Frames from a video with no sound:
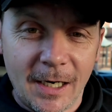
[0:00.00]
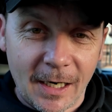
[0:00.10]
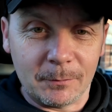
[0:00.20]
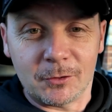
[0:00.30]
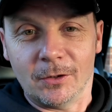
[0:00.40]

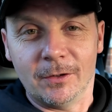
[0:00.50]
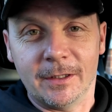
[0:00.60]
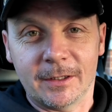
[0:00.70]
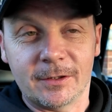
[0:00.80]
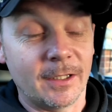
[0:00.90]

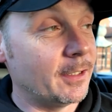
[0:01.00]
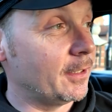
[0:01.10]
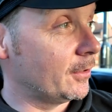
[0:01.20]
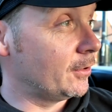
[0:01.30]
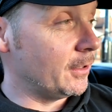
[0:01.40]
absolutely
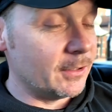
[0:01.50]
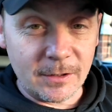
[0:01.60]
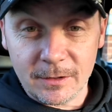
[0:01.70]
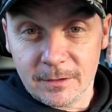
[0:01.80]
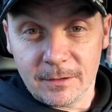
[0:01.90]
excited as
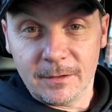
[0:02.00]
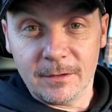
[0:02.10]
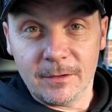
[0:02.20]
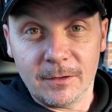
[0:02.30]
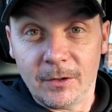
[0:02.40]
she's
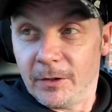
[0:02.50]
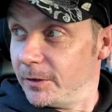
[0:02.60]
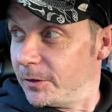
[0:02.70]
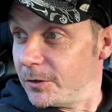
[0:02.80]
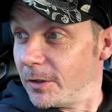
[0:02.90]

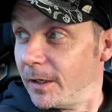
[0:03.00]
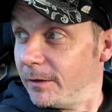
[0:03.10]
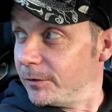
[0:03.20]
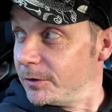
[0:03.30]
learning to drive,